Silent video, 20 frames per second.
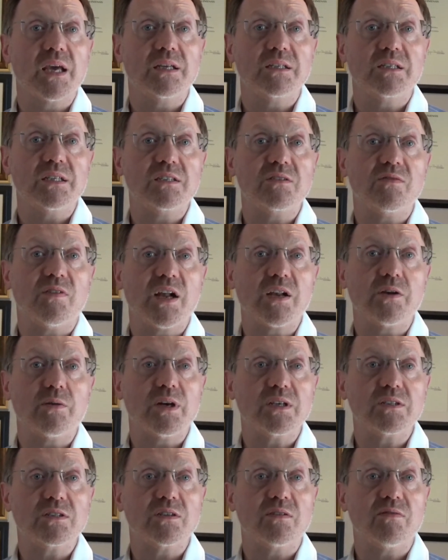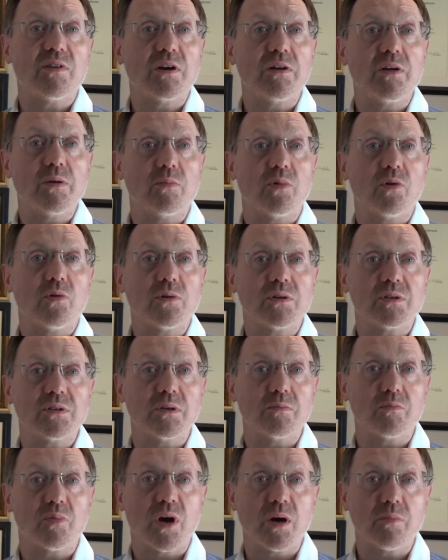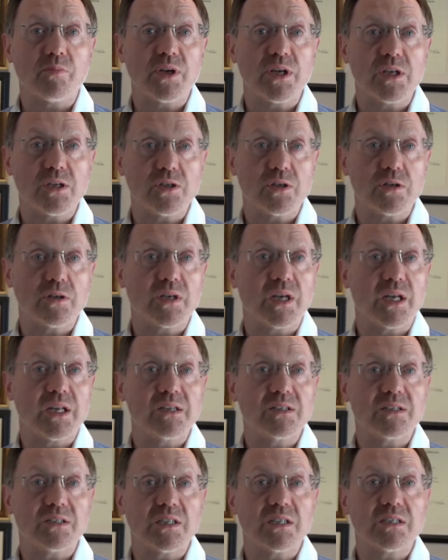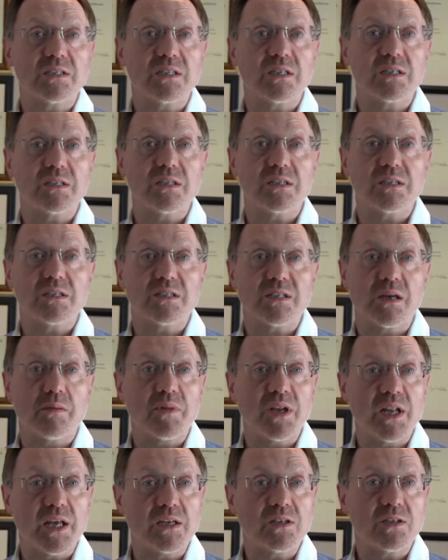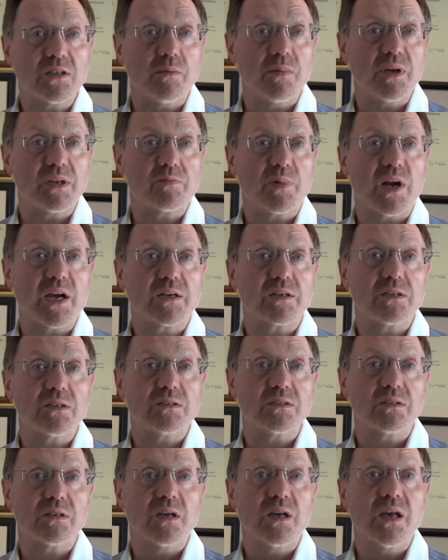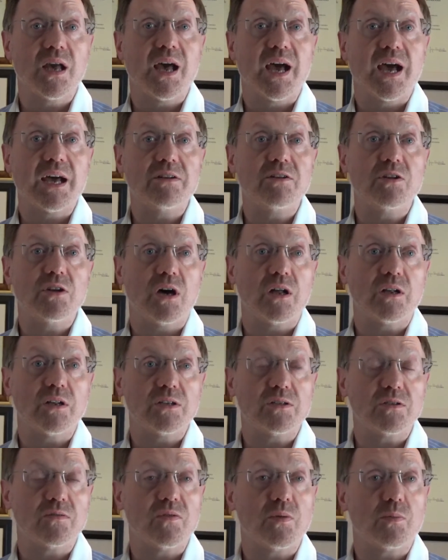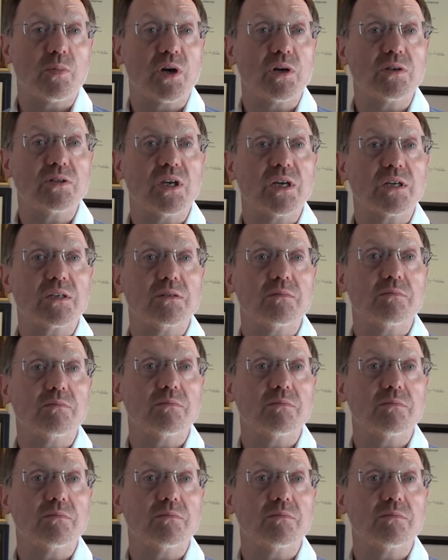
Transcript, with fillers: These evaluations are very important, and properly done can assist in the dissemination of best practice and knowledge of the project.